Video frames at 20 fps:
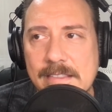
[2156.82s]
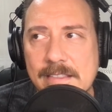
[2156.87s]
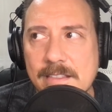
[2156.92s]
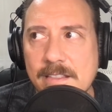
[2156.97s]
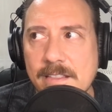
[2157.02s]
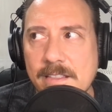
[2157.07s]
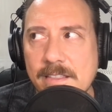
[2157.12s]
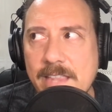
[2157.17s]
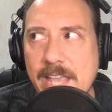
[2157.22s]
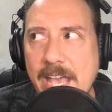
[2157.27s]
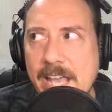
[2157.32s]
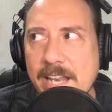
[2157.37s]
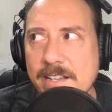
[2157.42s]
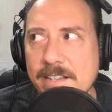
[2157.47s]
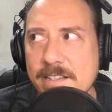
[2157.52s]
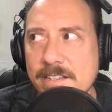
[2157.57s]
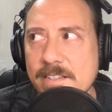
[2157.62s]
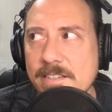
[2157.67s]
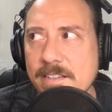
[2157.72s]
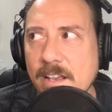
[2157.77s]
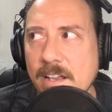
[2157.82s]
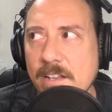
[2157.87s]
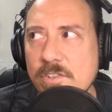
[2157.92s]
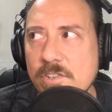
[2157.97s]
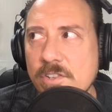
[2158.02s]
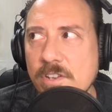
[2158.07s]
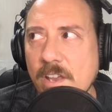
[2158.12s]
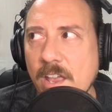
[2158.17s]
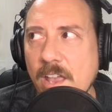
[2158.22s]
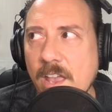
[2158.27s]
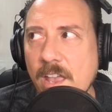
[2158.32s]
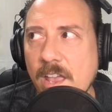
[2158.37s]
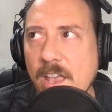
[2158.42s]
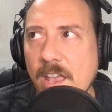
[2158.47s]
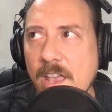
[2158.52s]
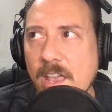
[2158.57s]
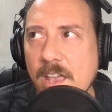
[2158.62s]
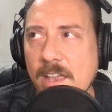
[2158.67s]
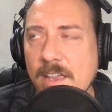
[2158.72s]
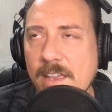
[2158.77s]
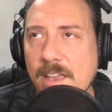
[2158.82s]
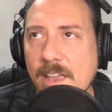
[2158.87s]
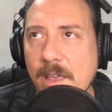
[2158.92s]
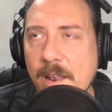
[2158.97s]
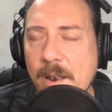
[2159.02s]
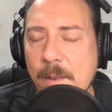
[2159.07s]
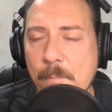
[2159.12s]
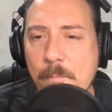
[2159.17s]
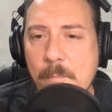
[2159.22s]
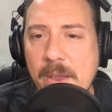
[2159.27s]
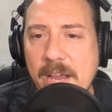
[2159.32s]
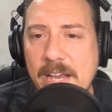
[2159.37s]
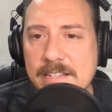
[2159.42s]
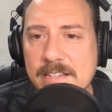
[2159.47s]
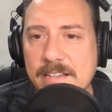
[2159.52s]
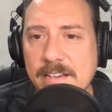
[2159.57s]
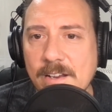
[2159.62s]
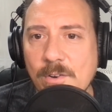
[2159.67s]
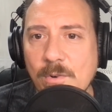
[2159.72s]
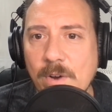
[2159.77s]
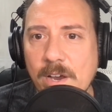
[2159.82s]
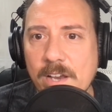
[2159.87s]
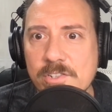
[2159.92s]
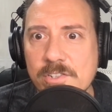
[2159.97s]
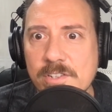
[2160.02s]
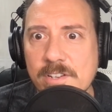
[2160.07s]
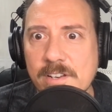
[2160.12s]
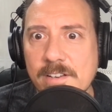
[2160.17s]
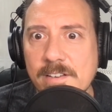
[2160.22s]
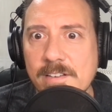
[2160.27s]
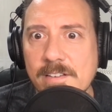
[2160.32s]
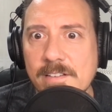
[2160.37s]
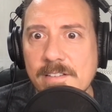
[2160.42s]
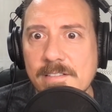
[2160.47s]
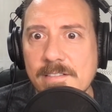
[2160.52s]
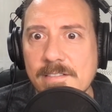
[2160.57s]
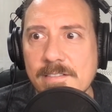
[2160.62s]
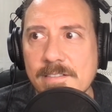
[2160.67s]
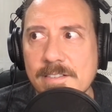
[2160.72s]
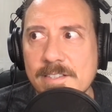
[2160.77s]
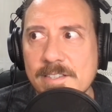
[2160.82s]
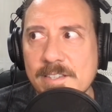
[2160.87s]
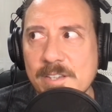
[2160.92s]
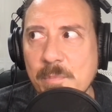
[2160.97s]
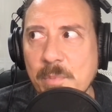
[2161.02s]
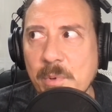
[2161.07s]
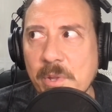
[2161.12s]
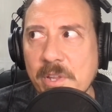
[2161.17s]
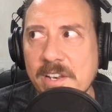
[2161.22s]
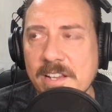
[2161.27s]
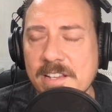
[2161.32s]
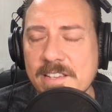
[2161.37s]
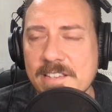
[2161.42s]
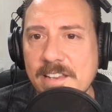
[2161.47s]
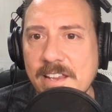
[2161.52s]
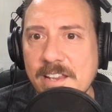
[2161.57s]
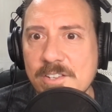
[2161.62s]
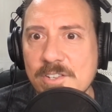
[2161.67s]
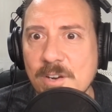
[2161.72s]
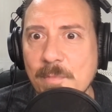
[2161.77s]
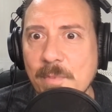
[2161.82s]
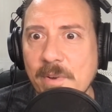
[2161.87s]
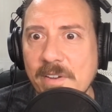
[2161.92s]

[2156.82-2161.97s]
That is such an amazing question. Simple in its nature, but